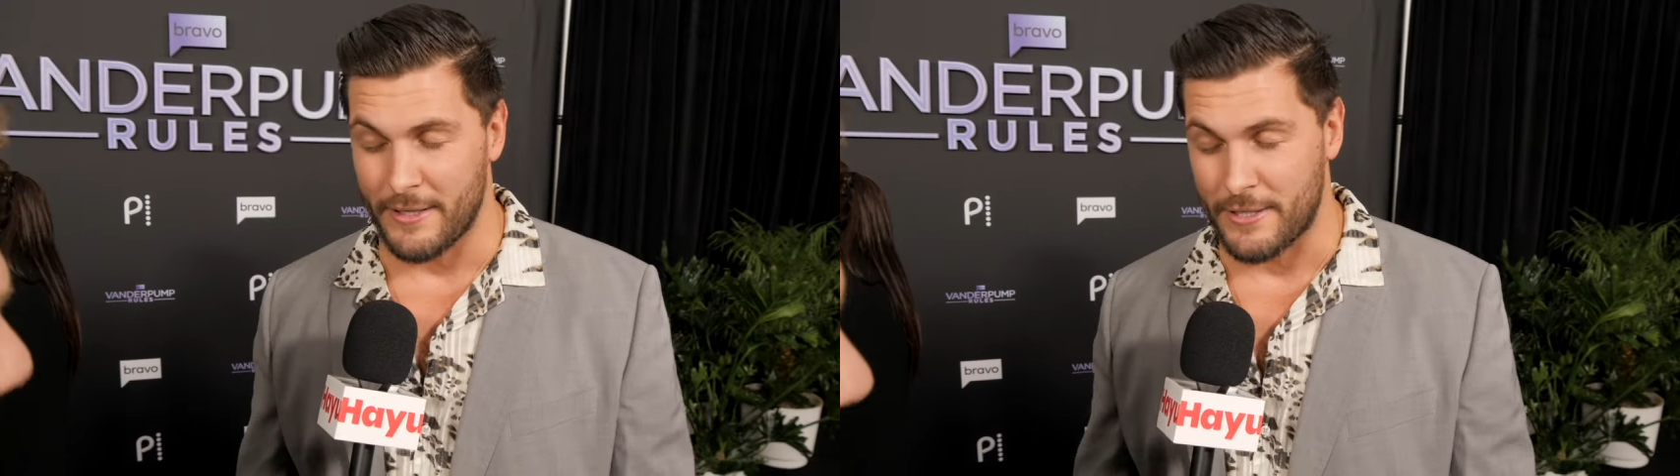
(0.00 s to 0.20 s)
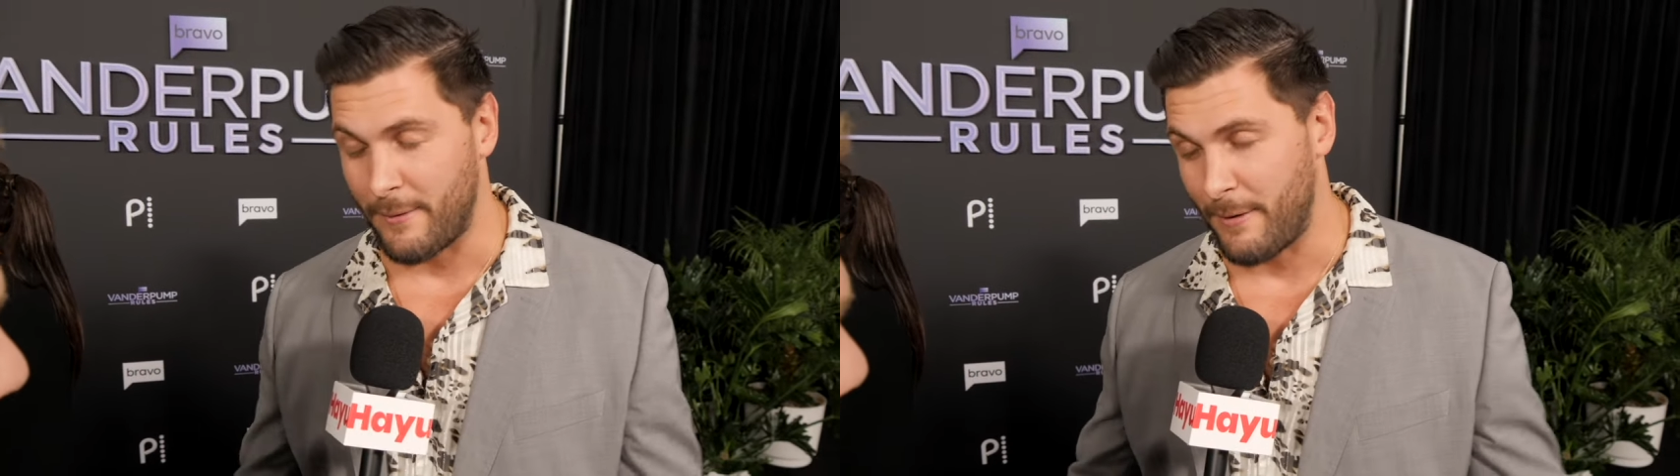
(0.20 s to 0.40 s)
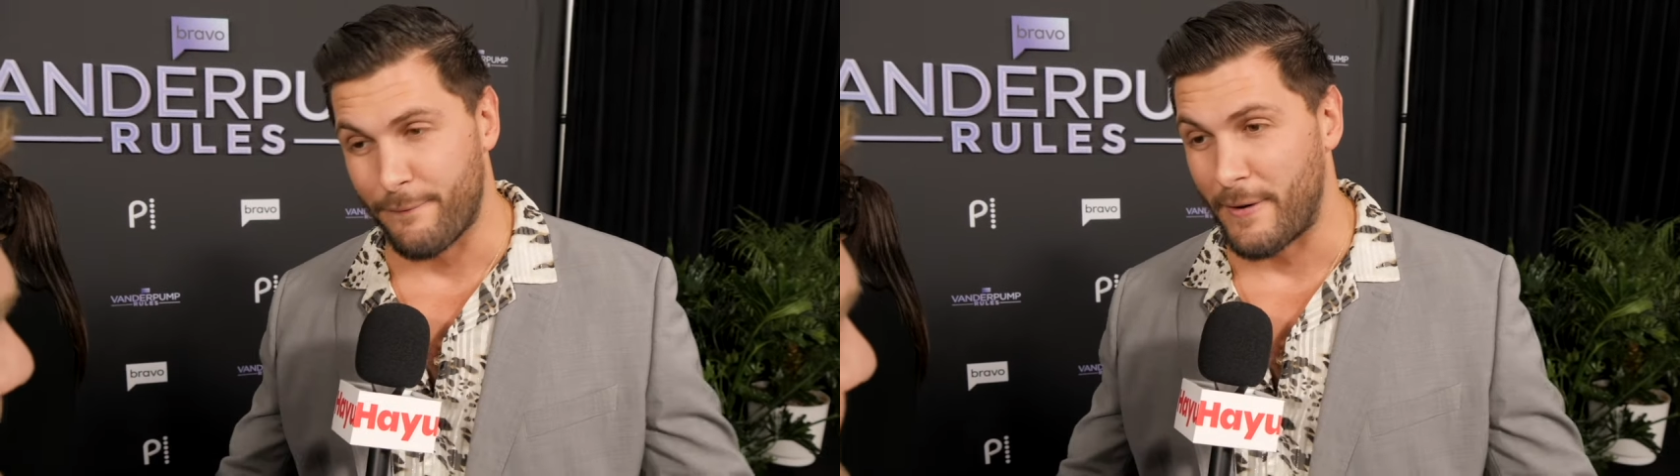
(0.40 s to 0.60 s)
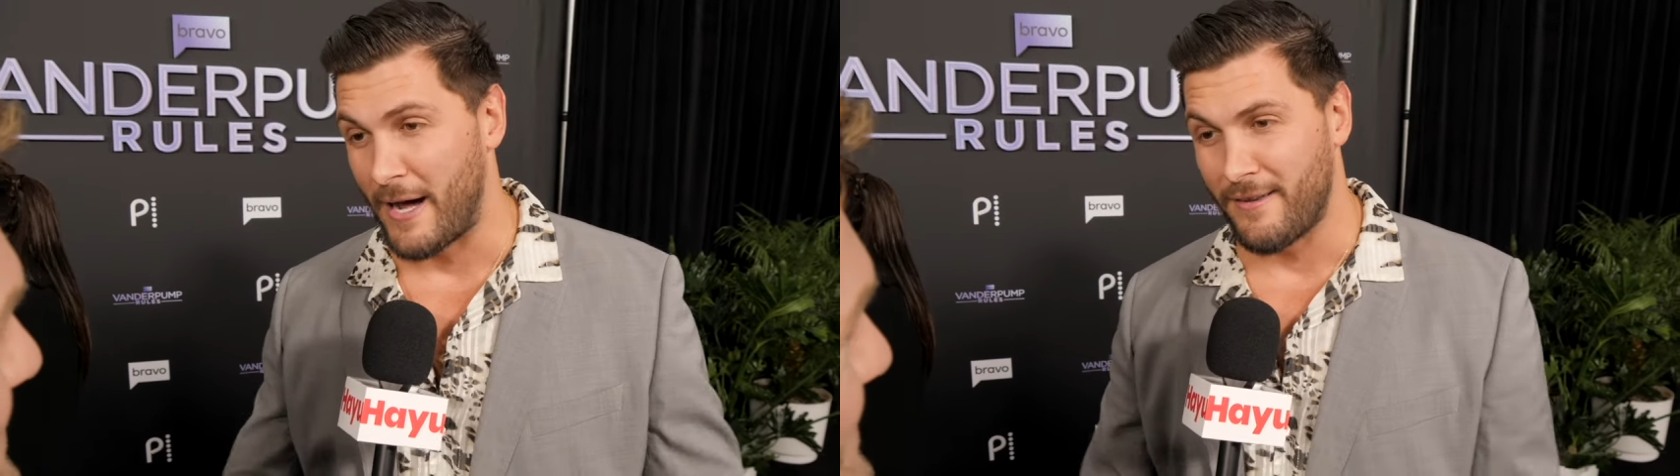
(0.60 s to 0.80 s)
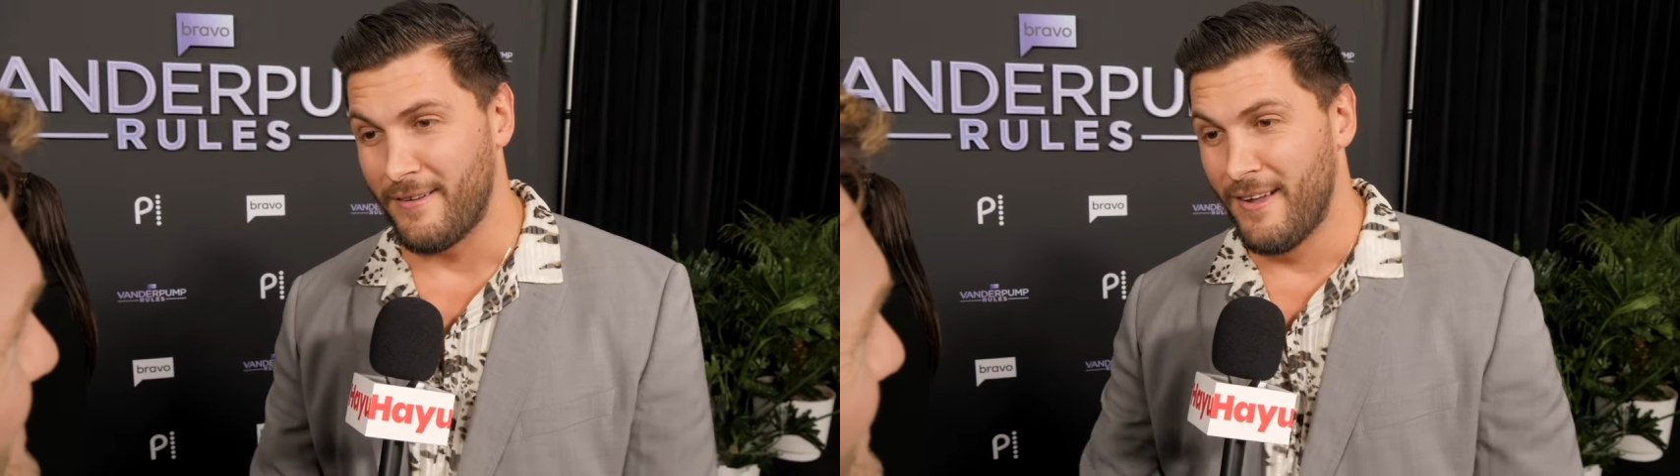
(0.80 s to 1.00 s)
It's going to be a
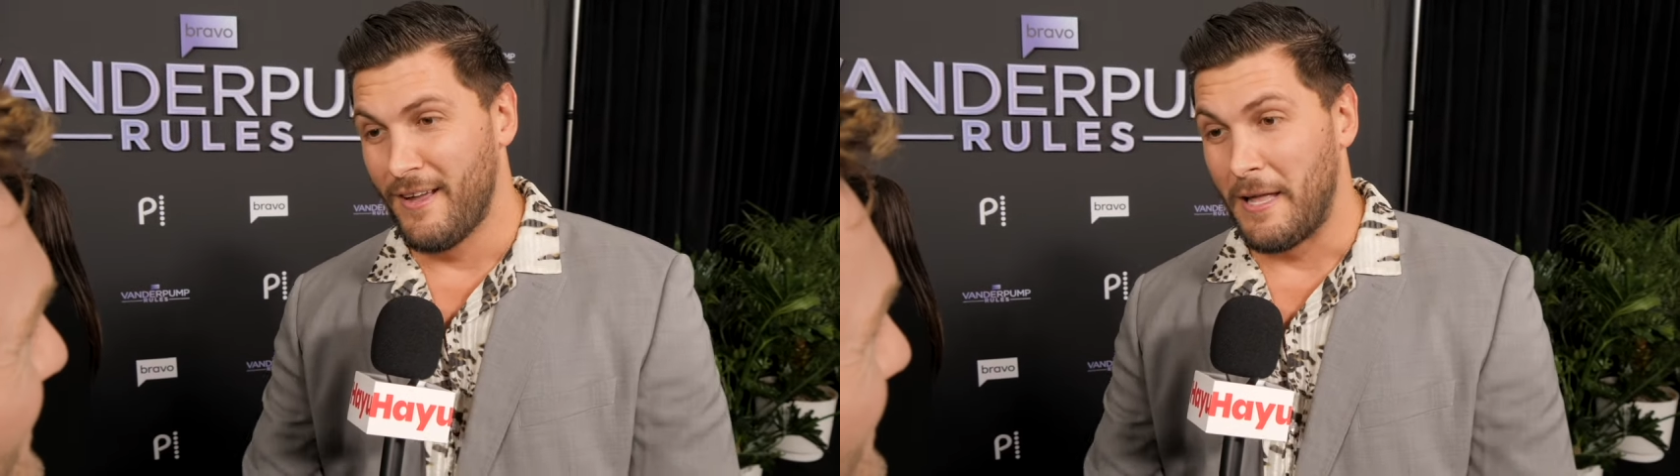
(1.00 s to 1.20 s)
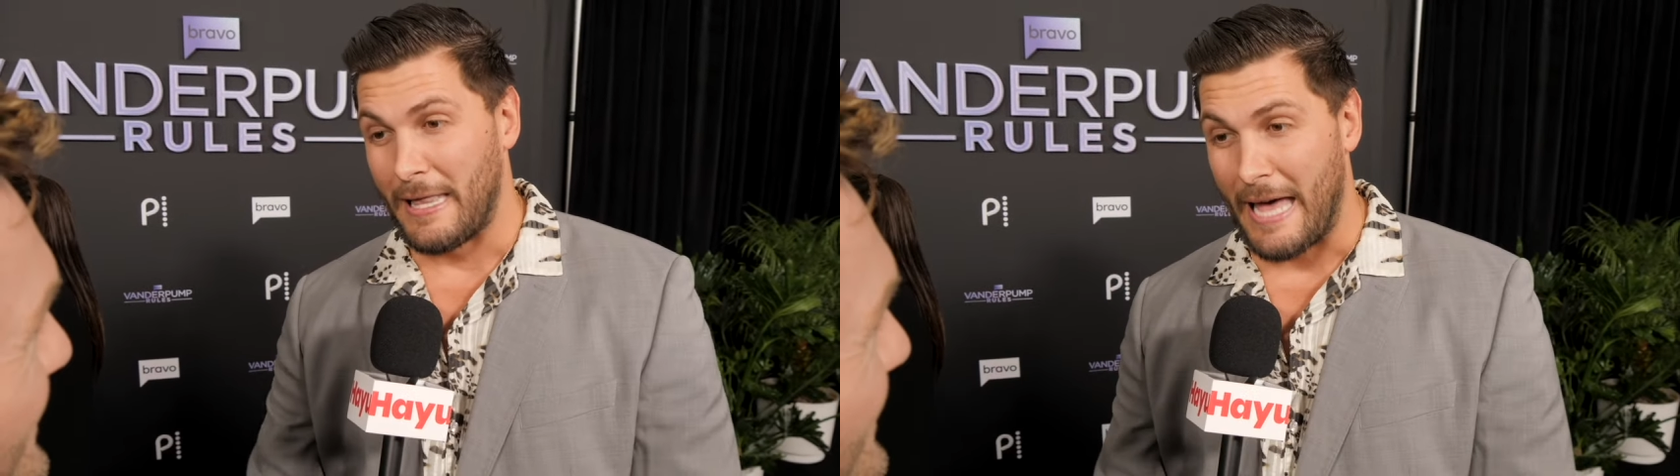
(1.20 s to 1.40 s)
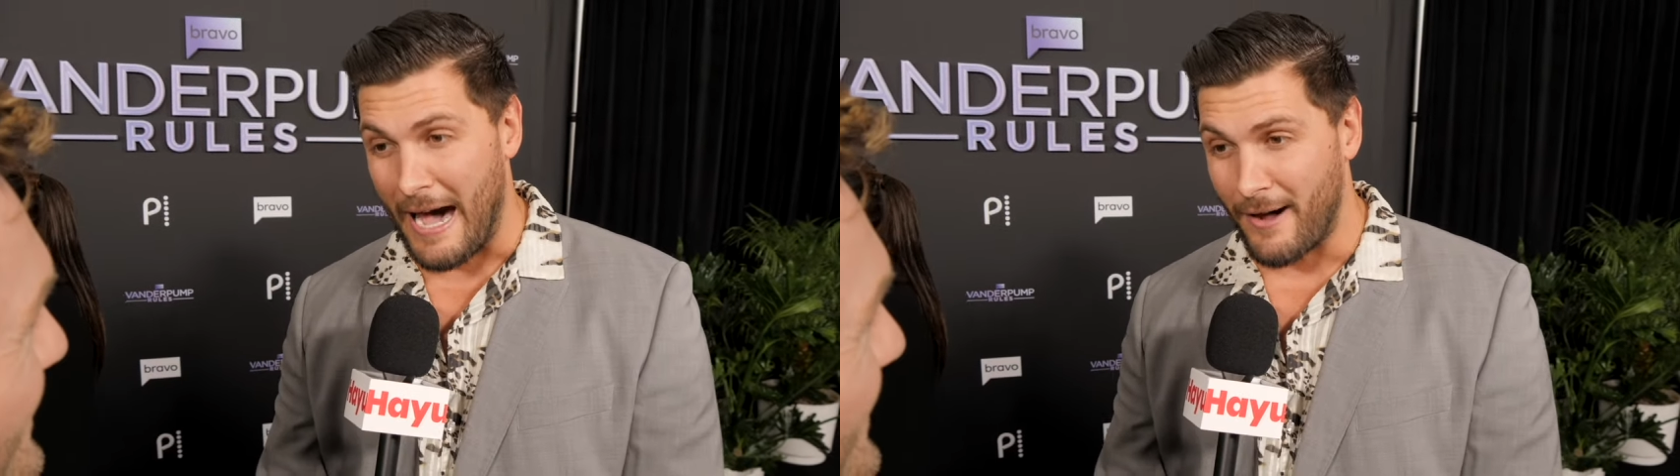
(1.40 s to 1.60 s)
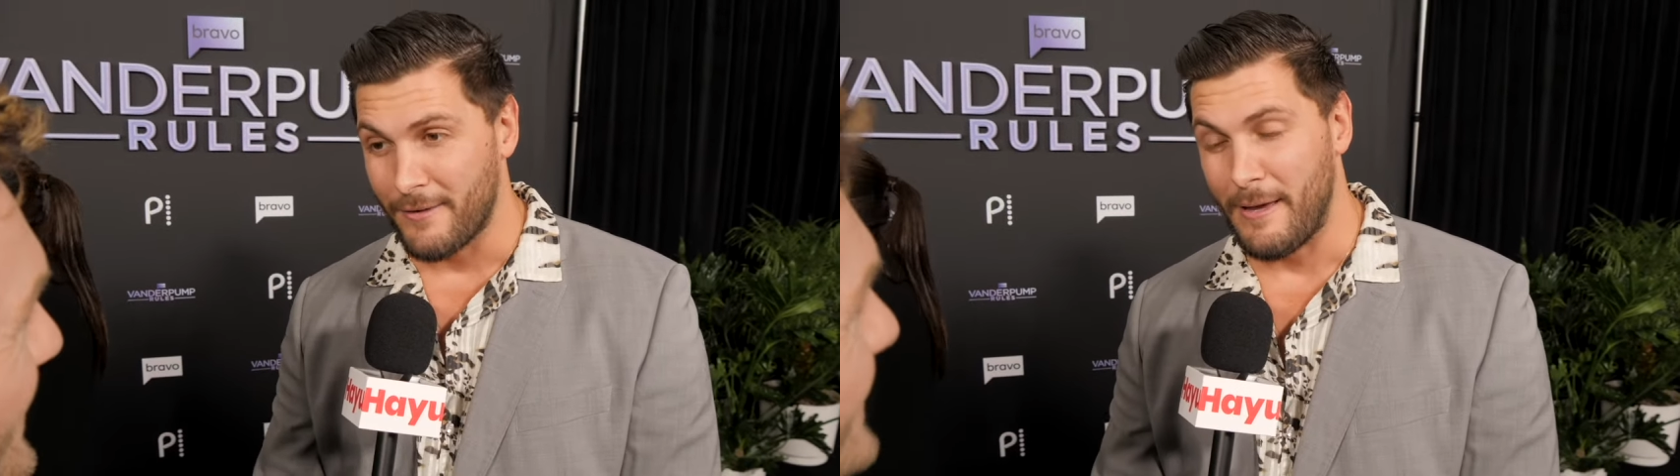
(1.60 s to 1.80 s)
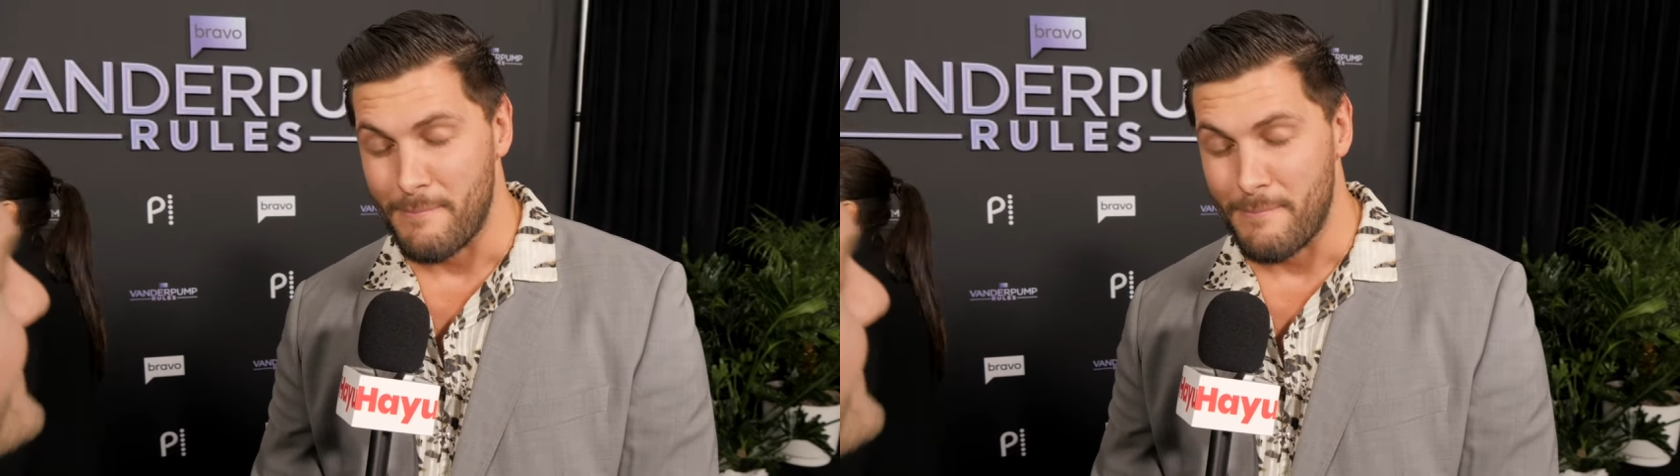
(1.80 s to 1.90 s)
fun, loud,